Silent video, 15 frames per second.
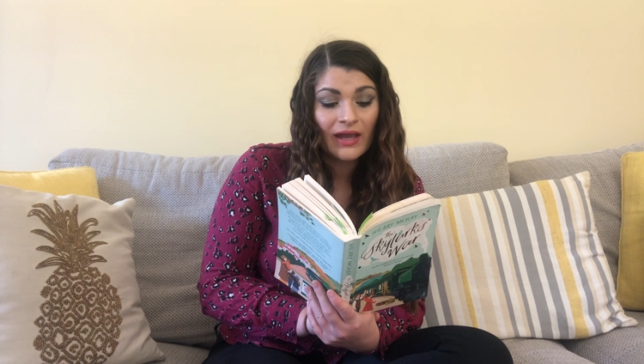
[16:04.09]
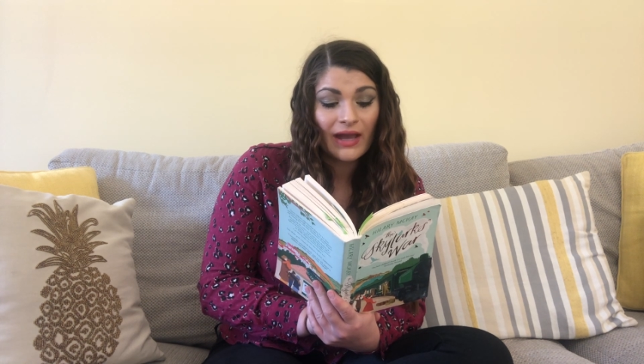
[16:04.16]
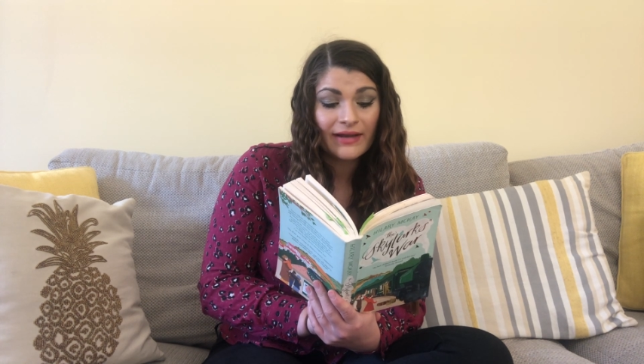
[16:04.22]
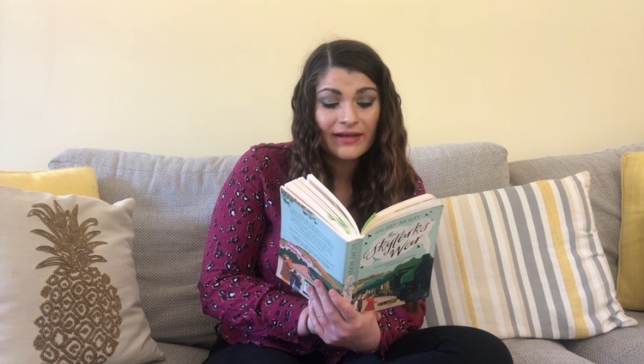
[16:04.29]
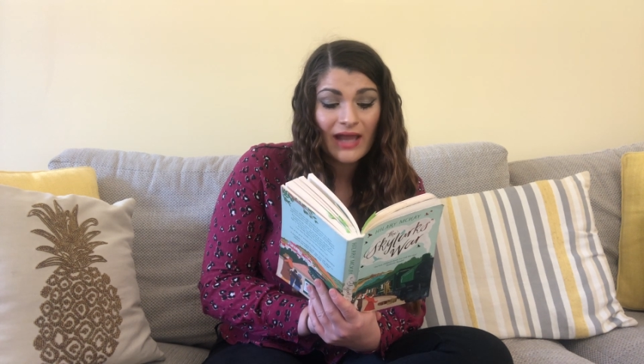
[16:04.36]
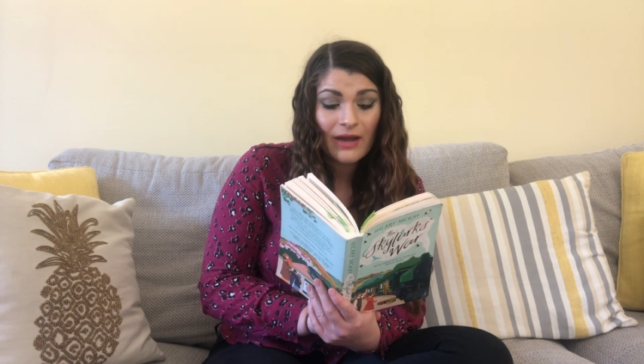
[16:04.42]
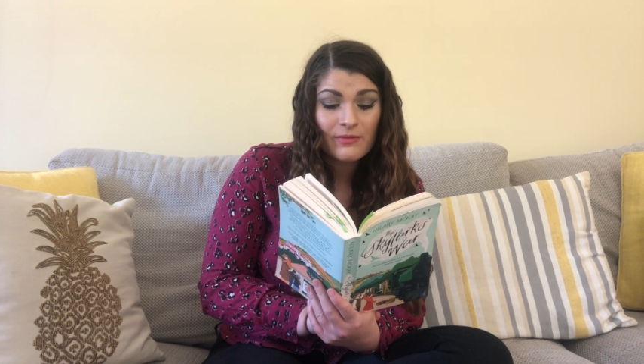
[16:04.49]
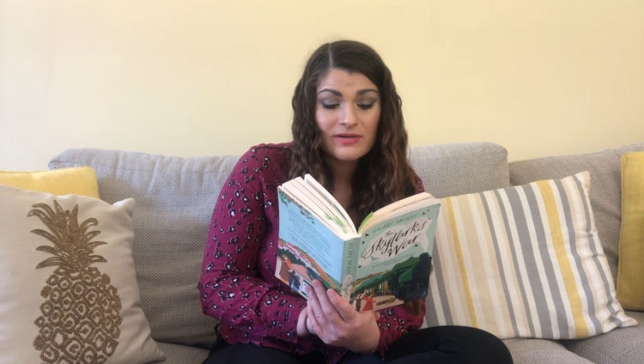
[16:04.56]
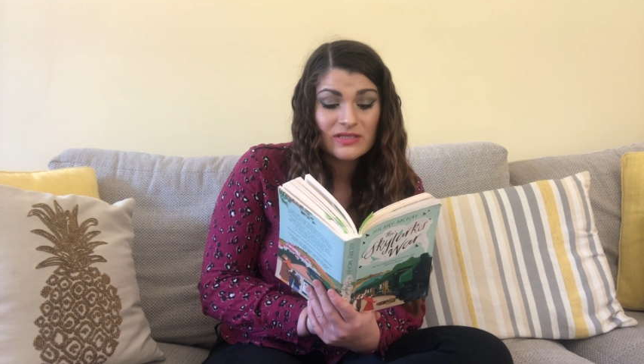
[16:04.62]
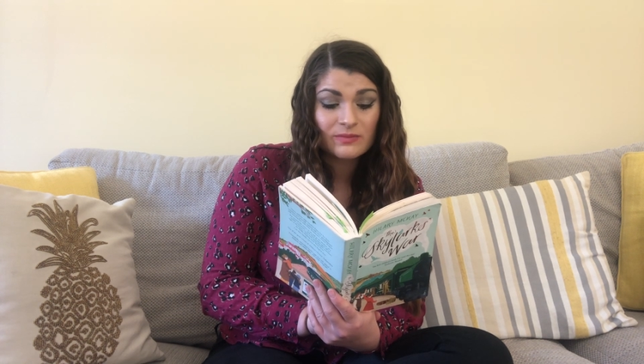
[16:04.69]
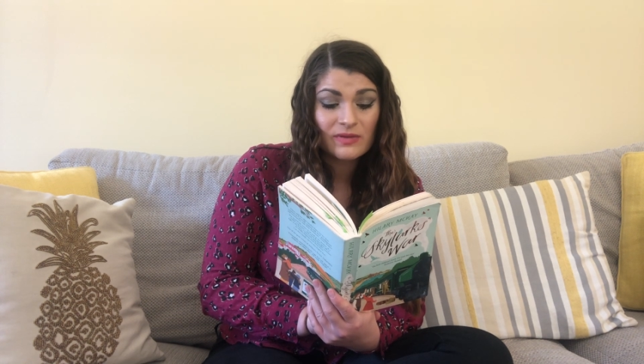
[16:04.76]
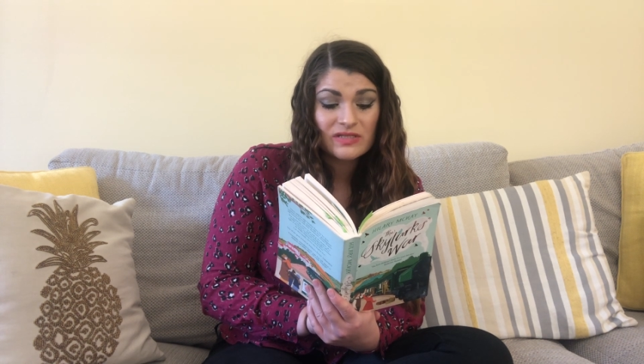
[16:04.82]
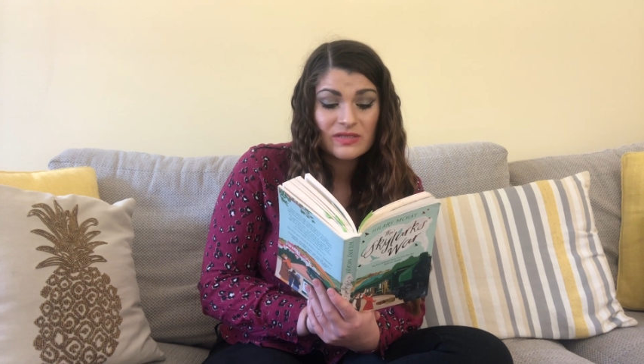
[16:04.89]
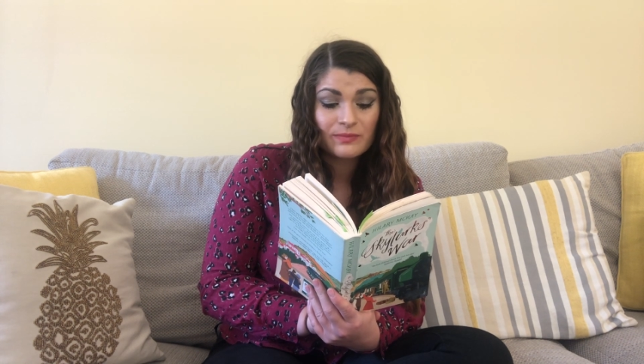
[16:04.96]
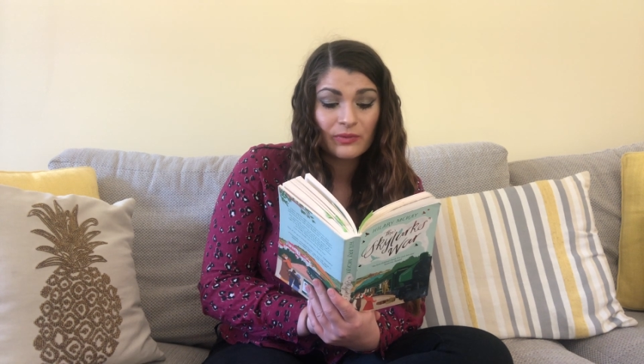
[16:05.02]
And now he's
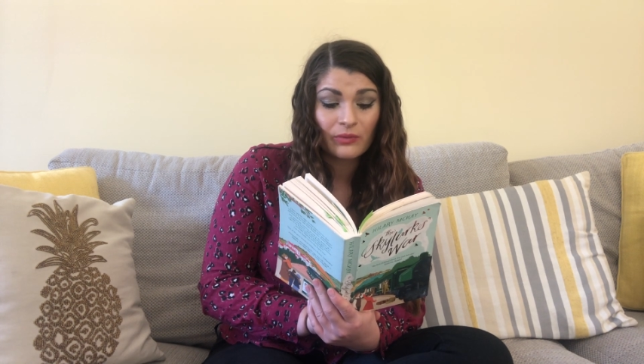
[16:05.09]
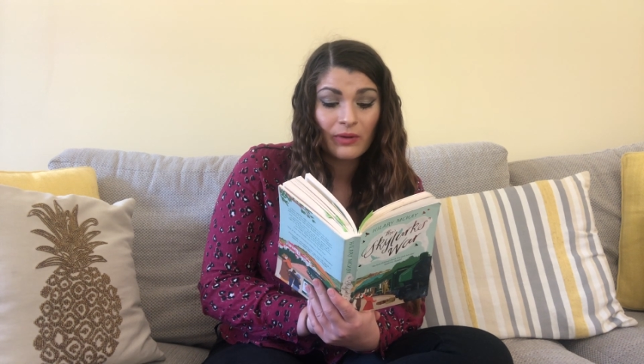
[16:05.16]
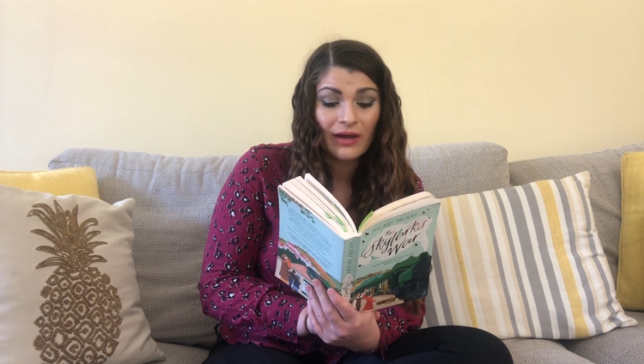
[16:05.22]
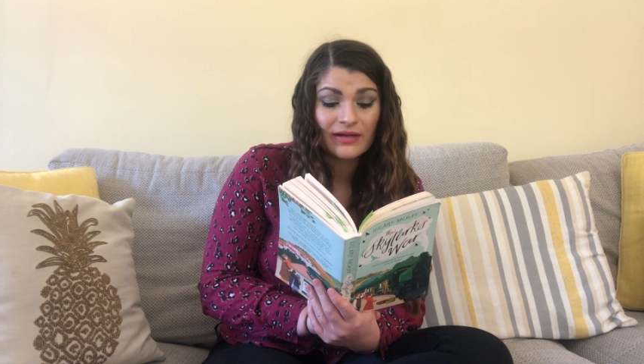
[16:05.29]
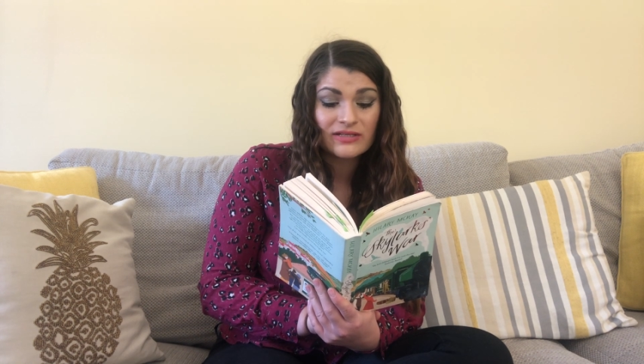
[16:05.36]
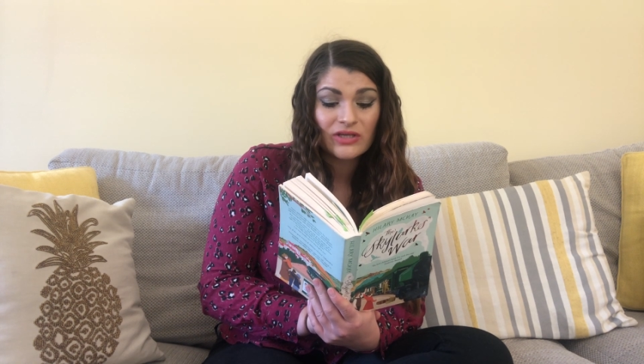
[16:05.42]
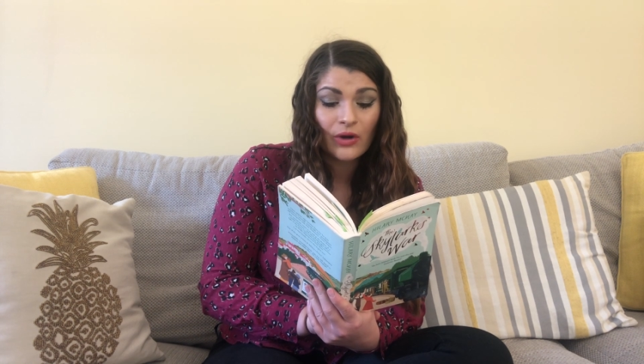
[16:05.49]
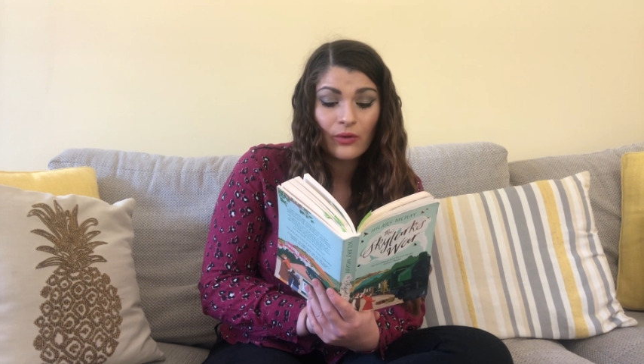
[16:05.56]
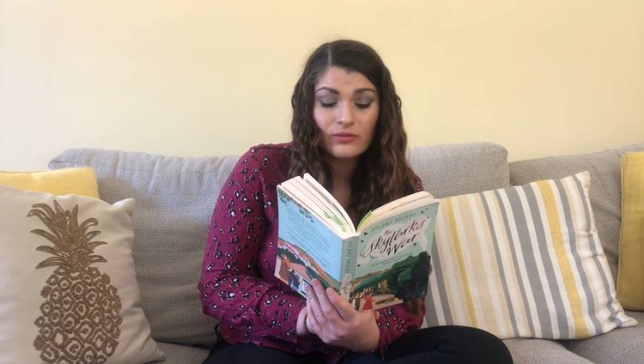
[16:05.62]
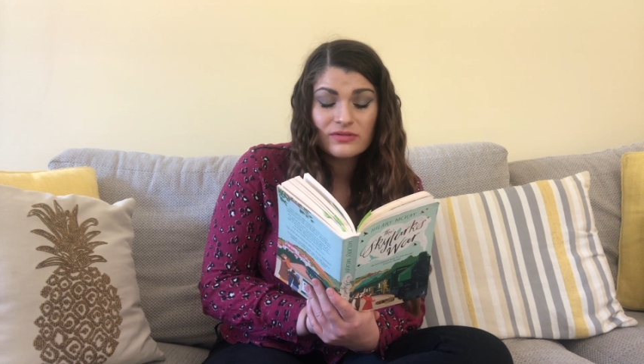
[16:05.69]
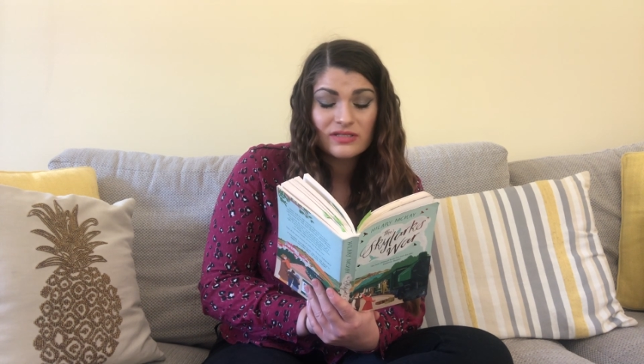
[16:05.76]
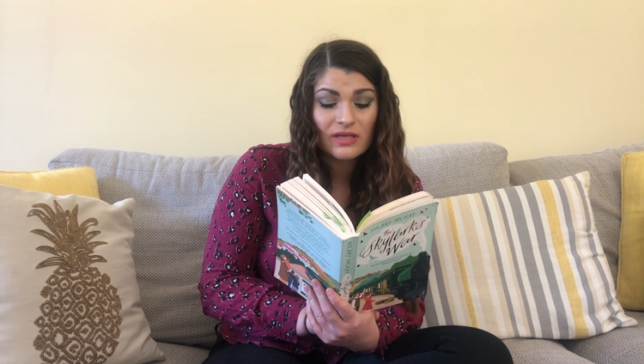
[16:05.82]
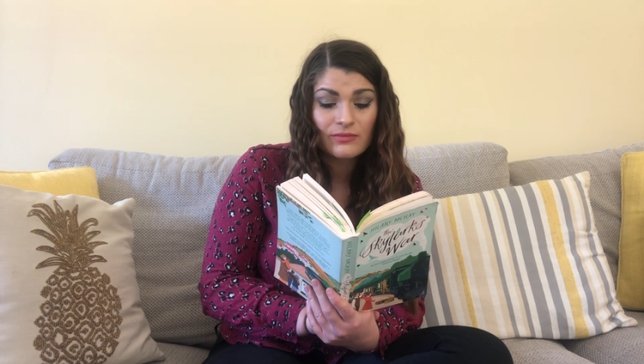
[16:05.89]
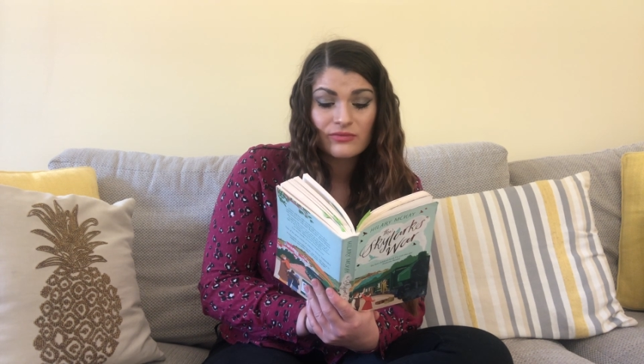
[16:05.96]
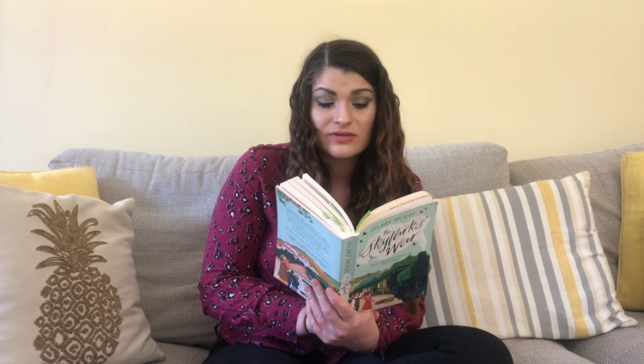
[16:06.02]
miserable, and his whole
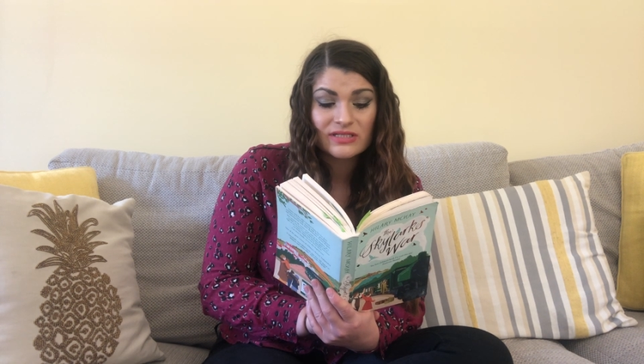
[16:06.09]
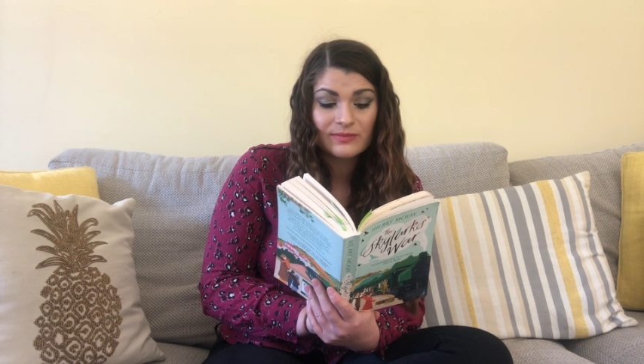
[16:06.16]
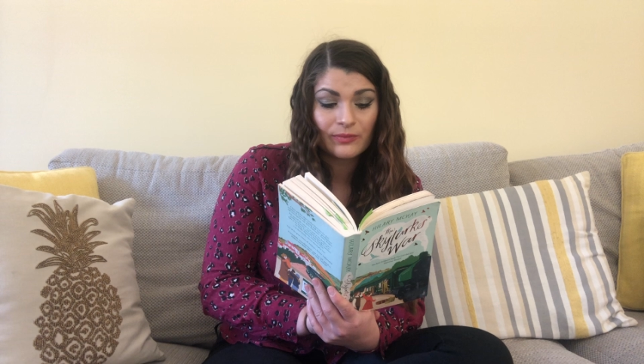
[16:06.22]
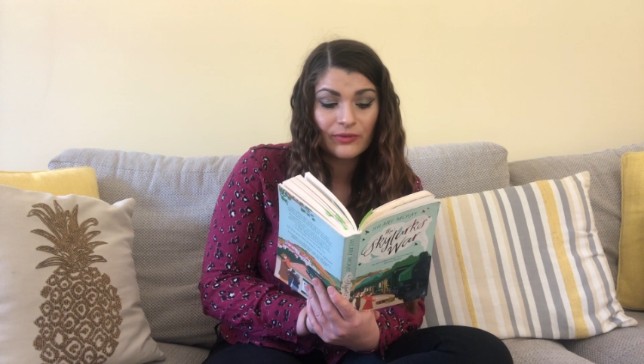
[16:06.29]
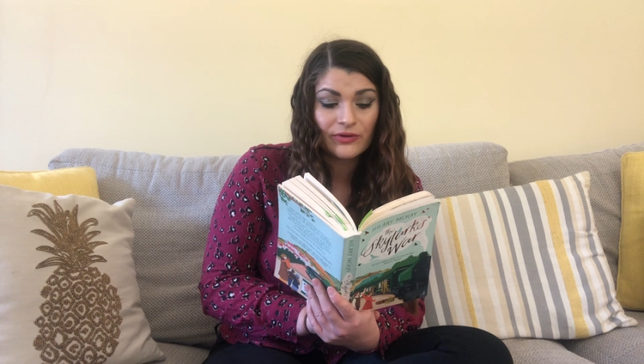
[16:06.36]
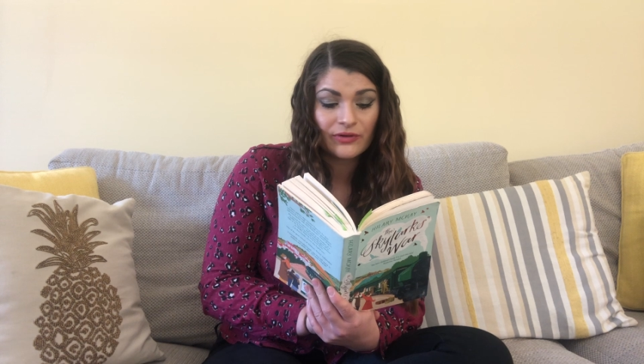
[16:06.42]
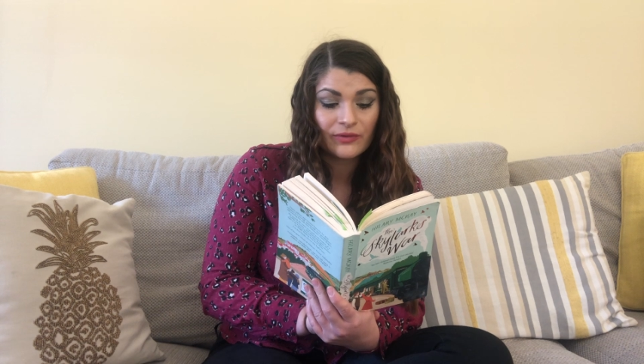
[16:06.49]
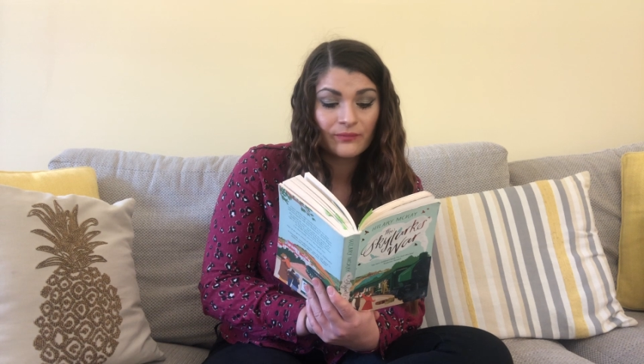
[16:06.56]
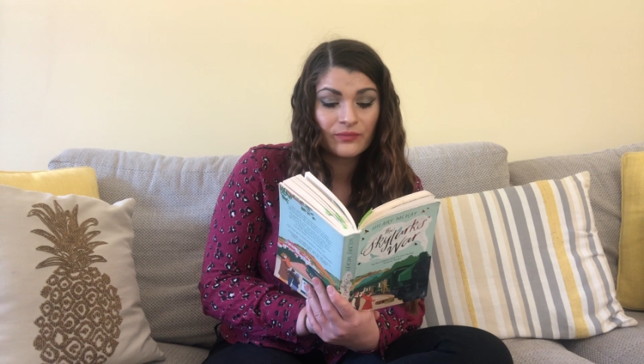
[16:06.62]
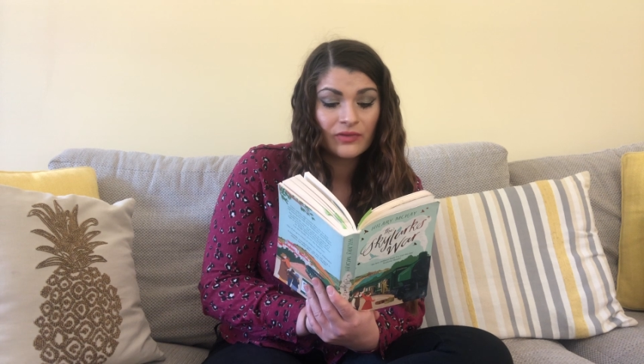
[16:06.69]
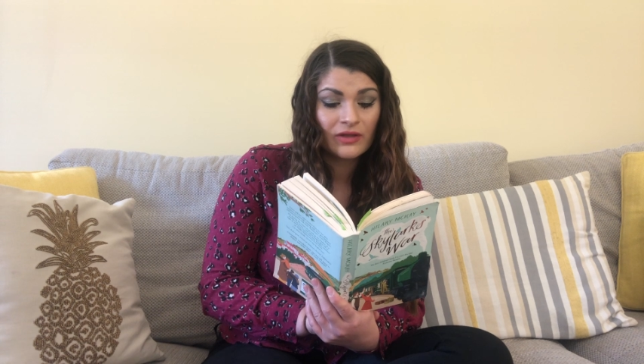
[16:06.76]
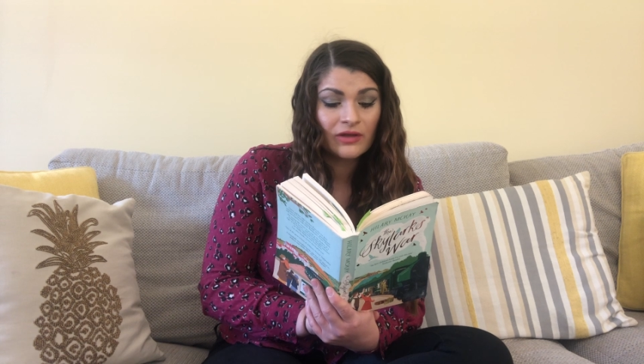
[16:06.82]
summer is spoiled.